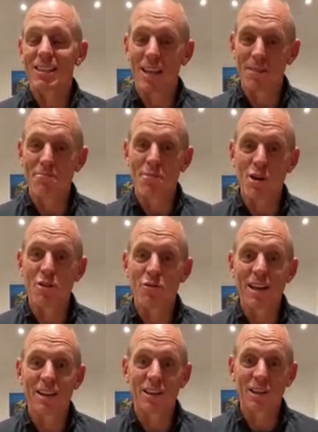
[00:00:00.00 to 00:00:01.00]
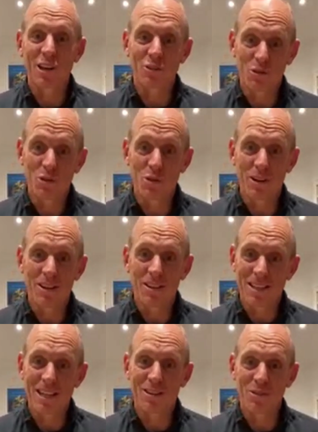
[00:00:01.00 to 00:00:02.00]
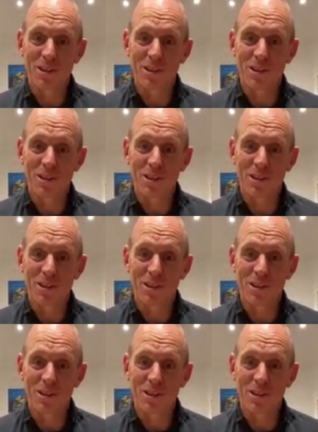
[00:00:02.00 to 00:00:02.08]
get motivated and go do it, that's